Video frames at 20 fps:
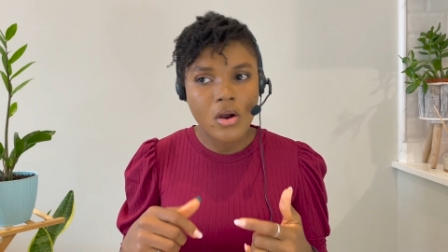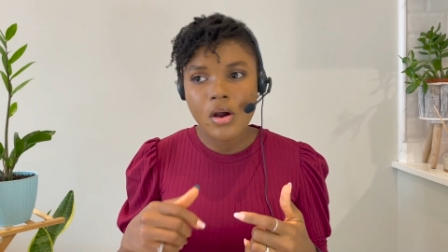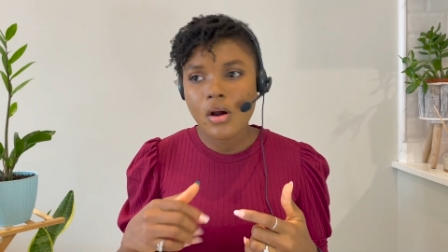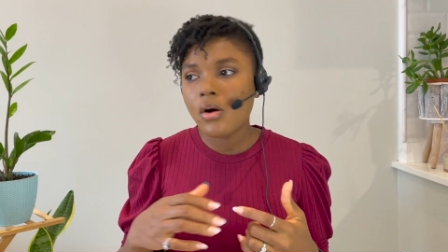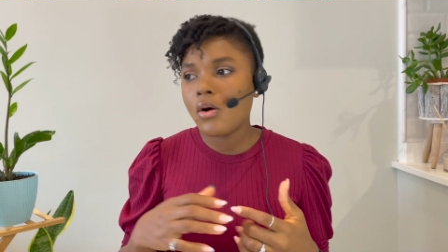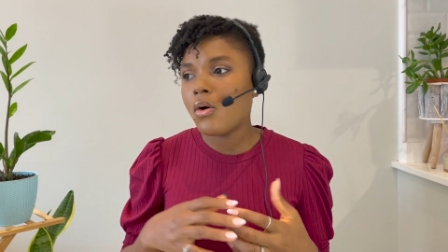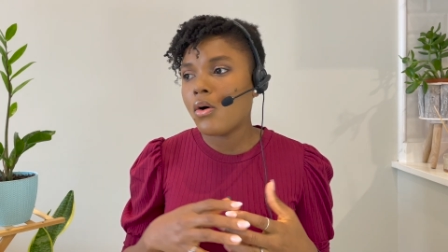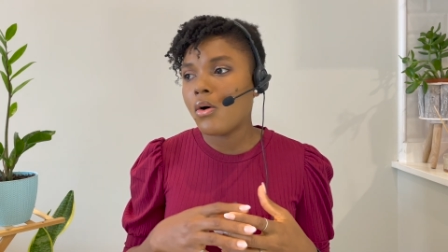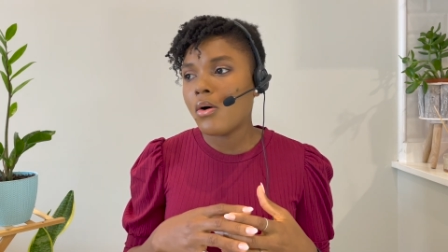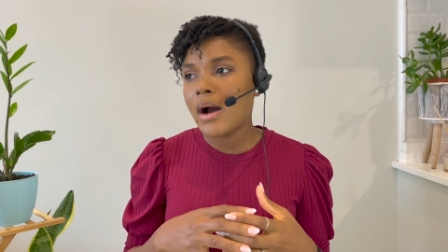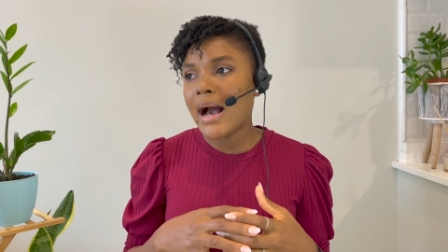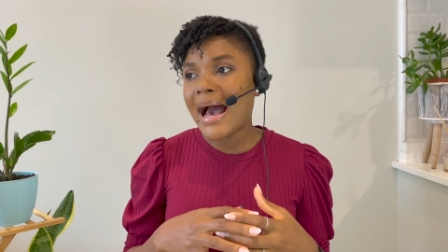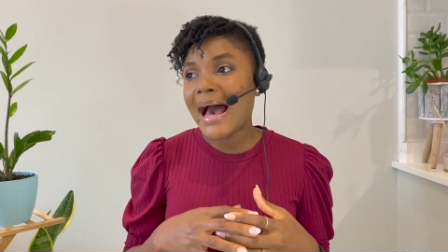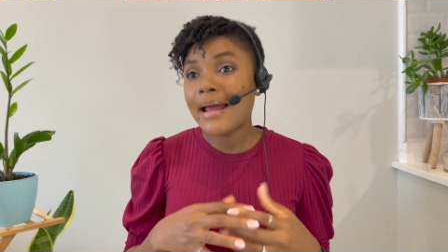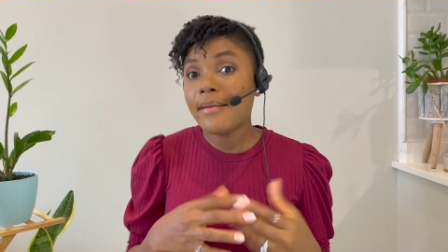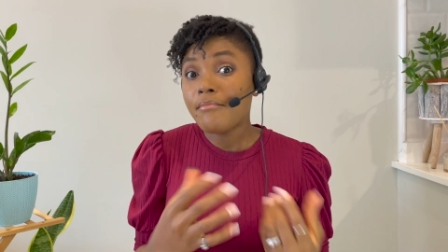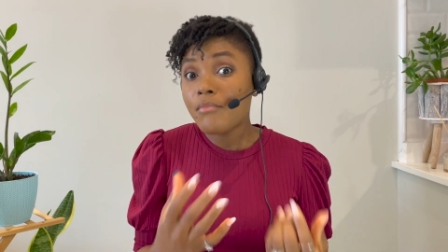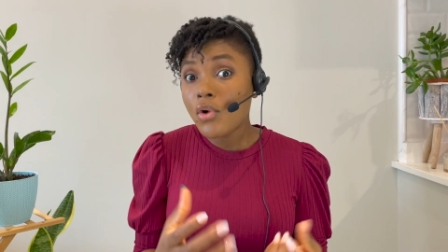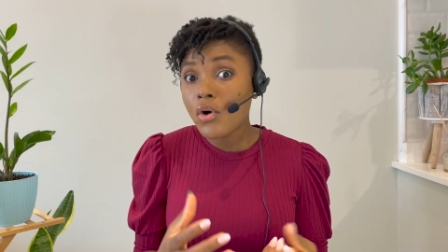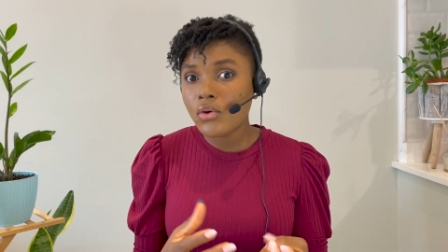or at
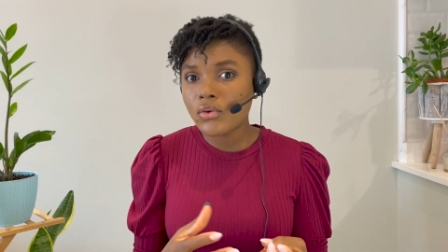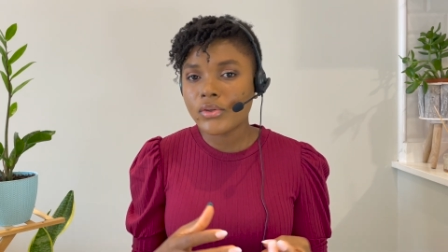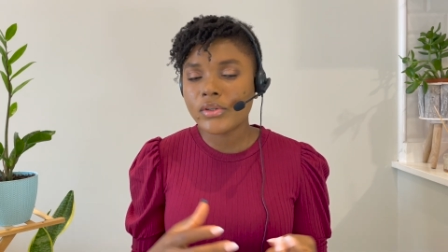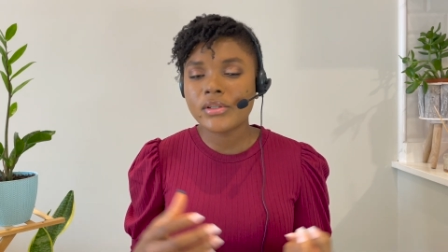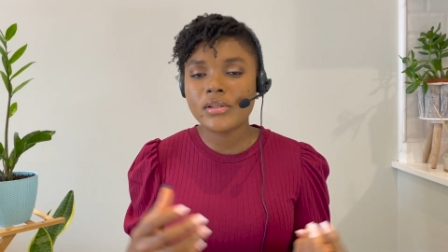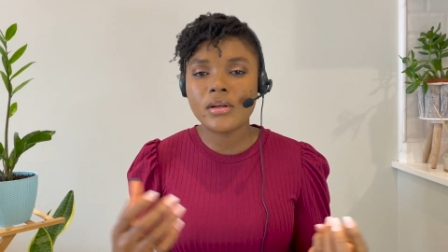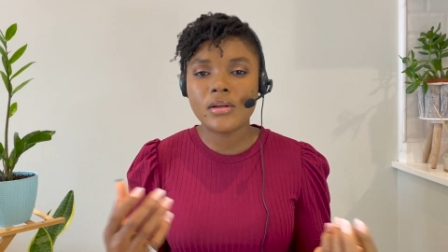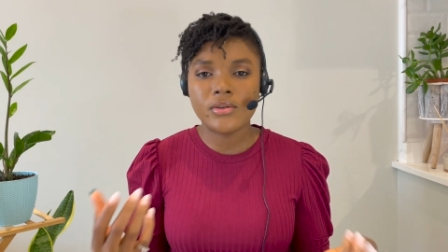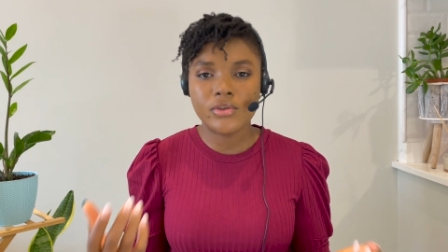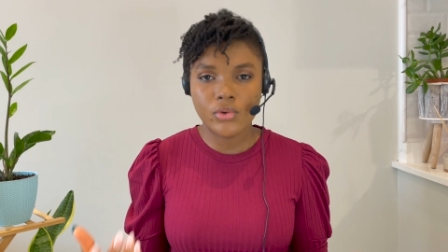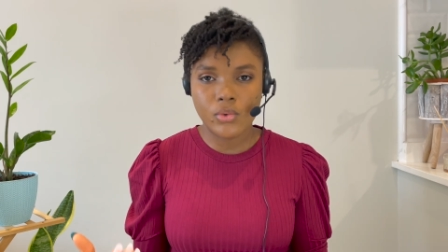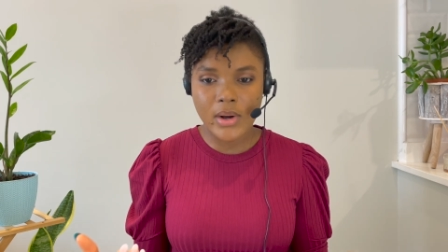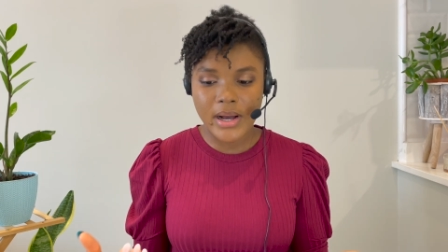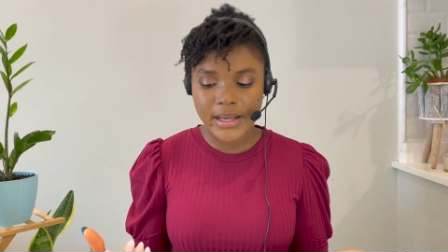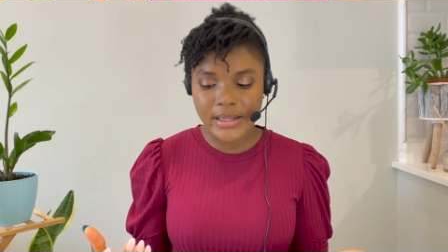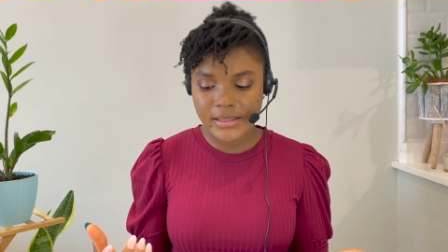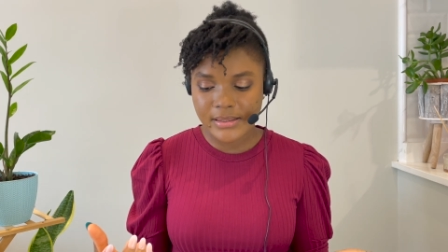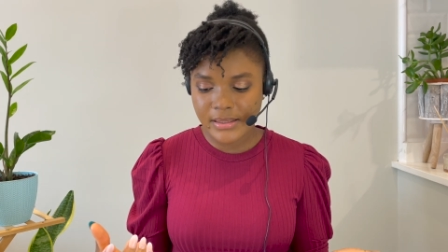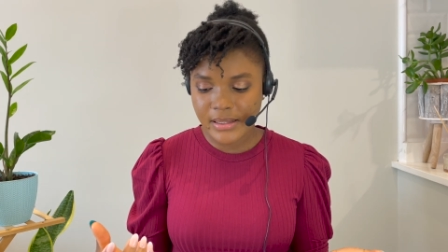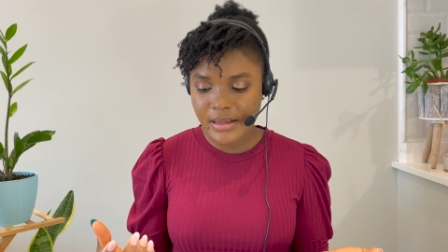most
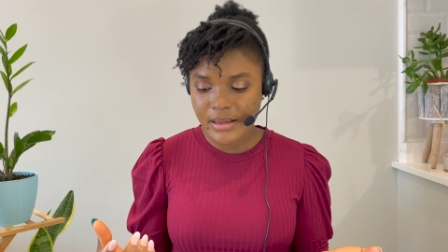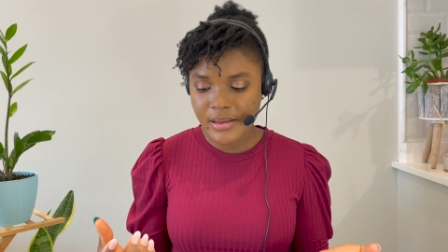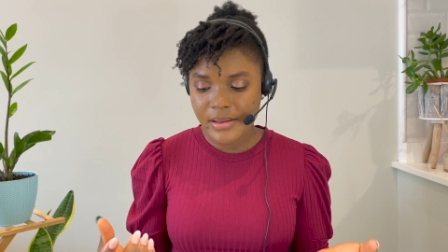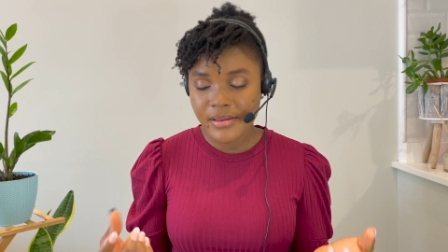twice.